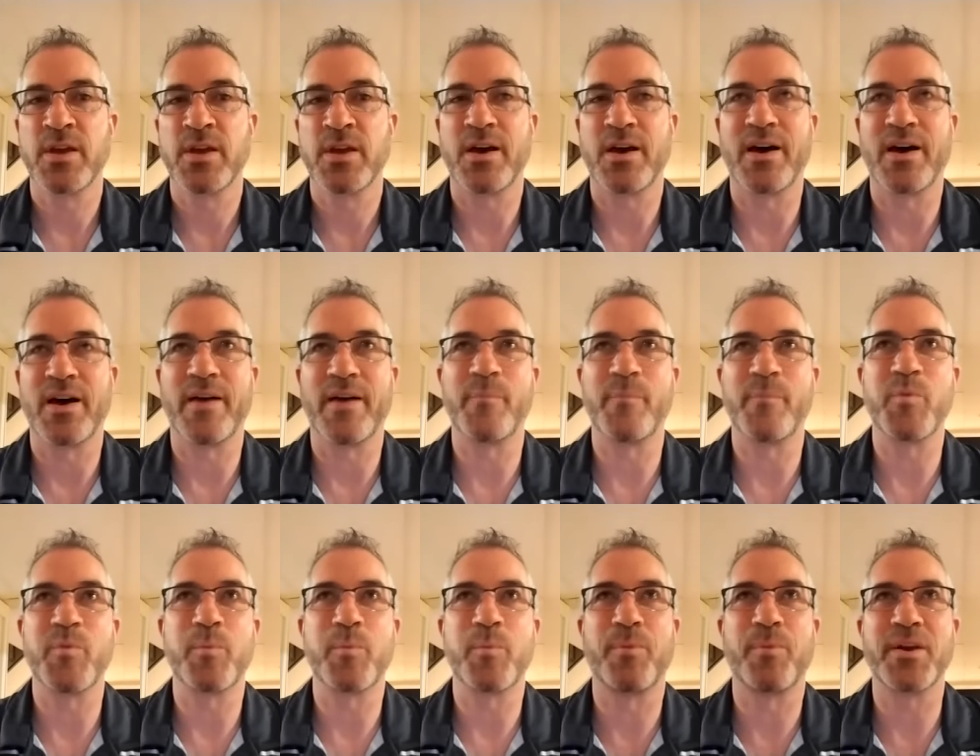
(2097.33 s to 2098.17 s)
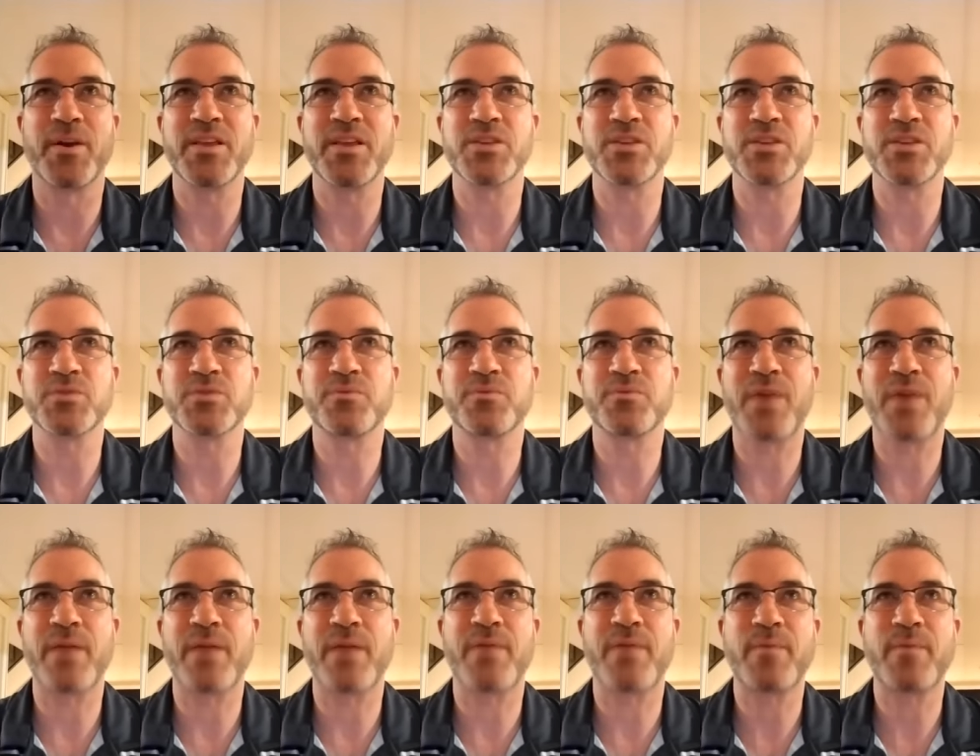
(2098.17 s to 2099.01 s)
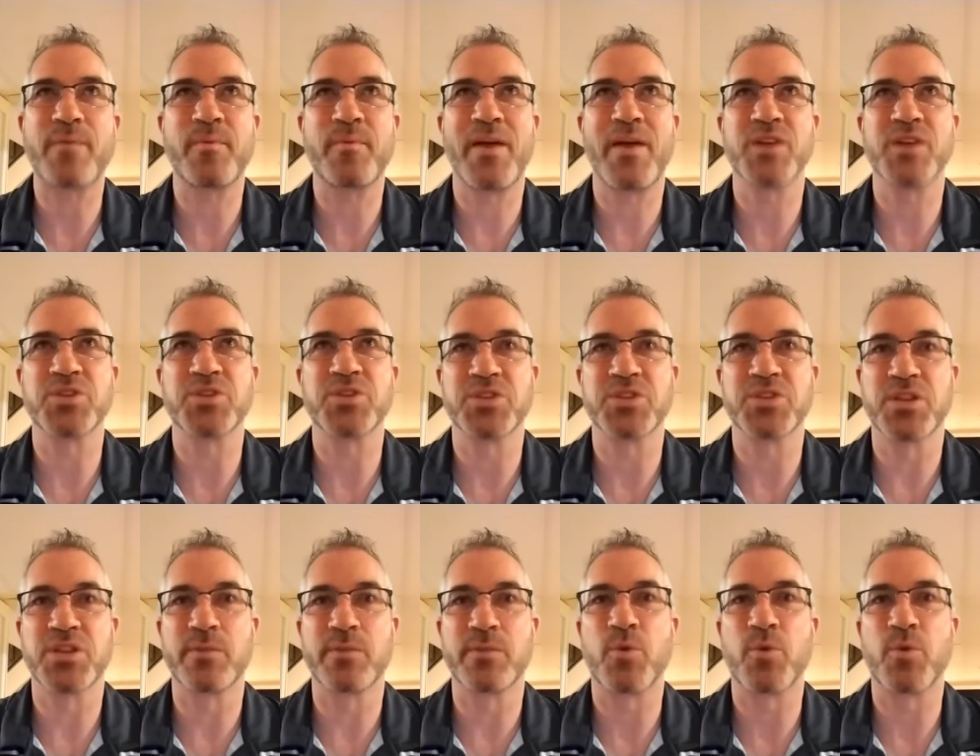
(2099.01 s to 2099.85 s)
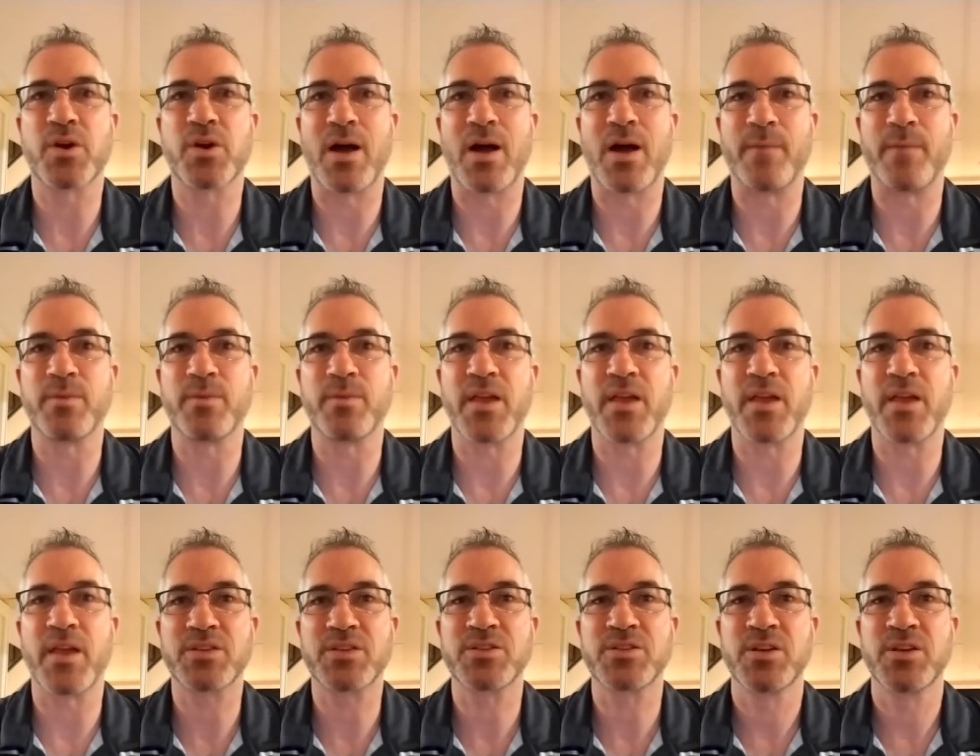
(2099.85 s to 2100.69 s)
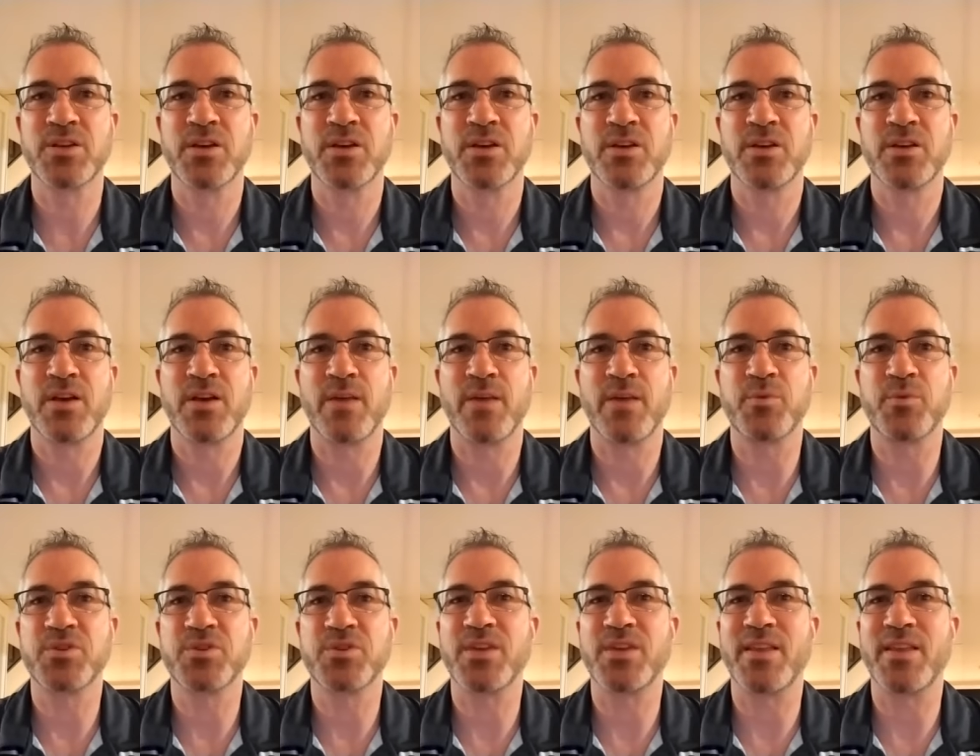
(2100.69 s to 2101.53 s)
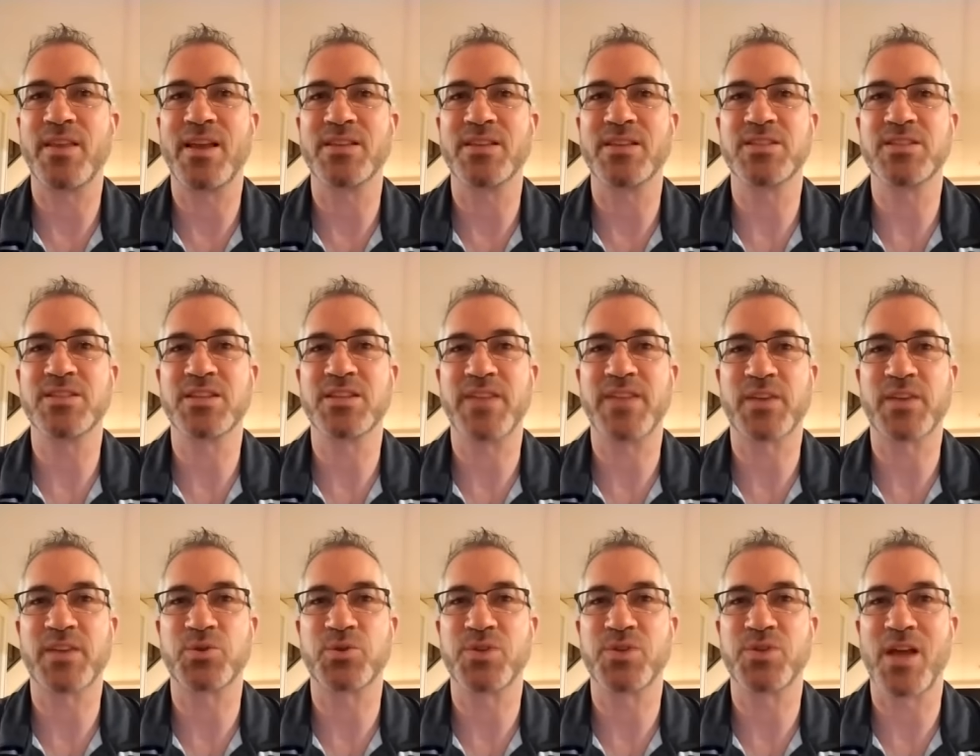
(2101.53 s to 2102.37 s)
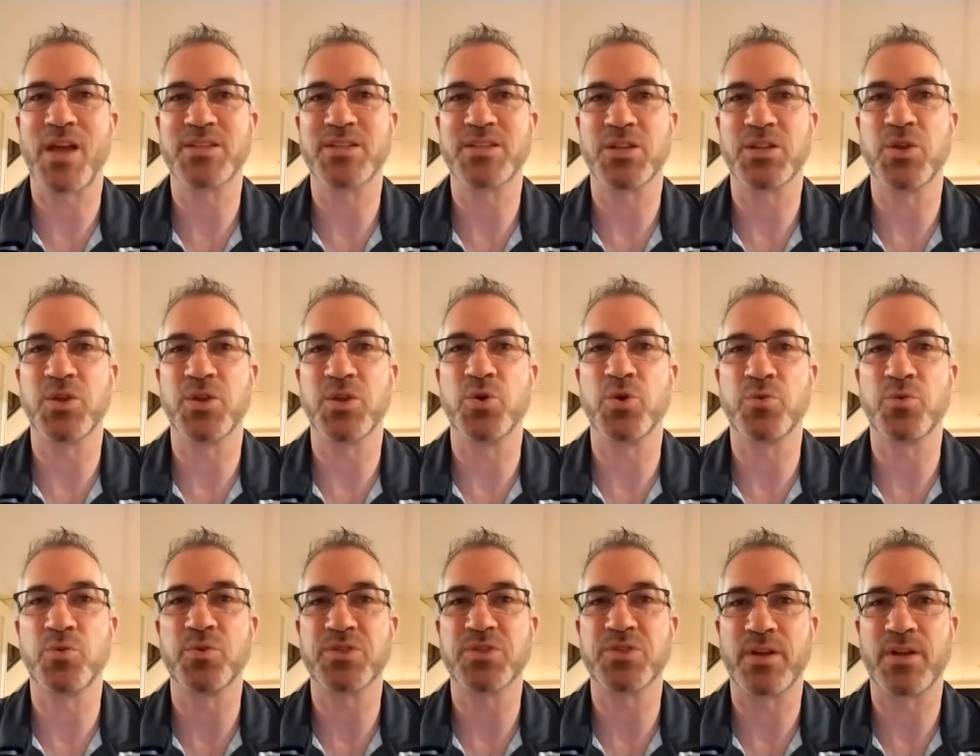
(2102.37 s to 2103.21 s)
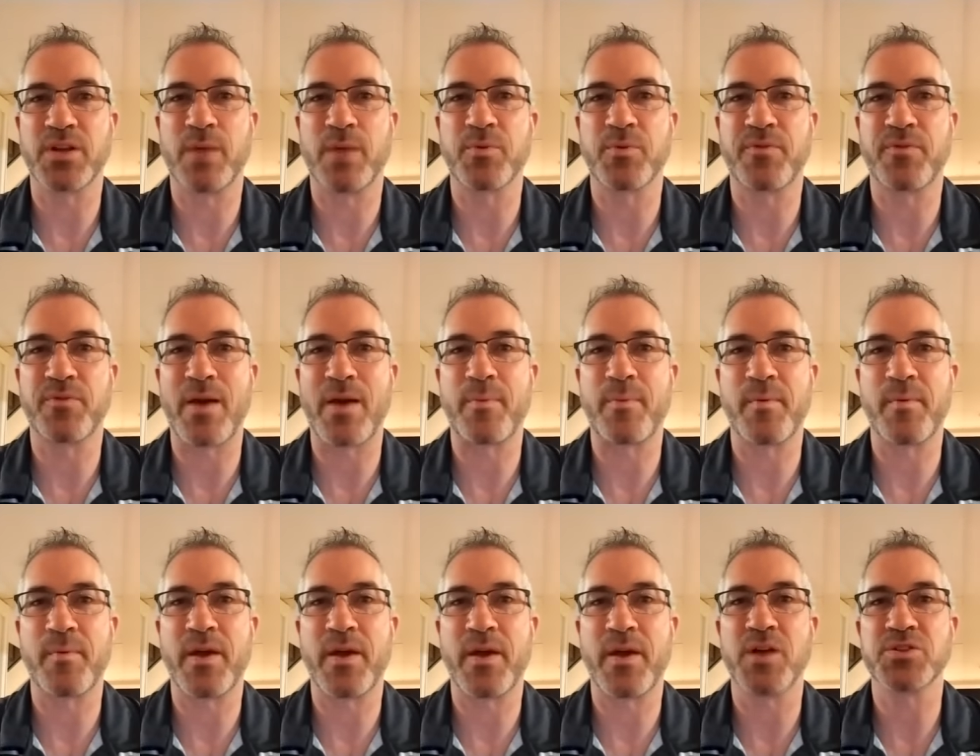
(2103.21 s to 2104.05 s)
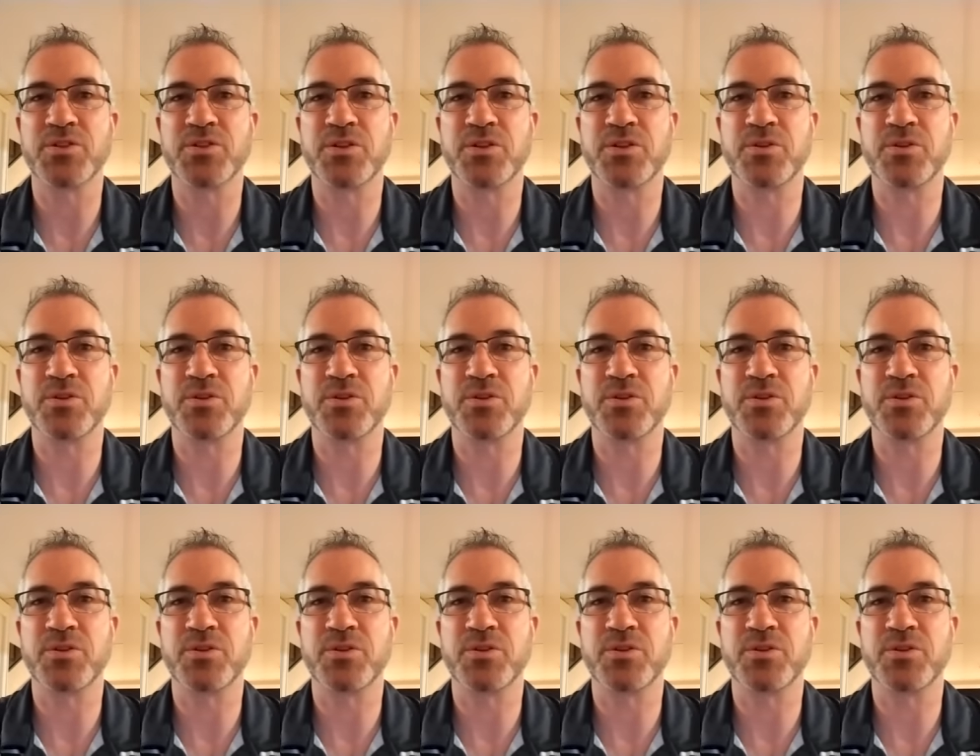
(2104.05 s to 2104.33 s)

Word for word: Um, but is, fibromyalgia is a little more complex. I wouldn't say that just exercise alone is going to help with fibromyalgia.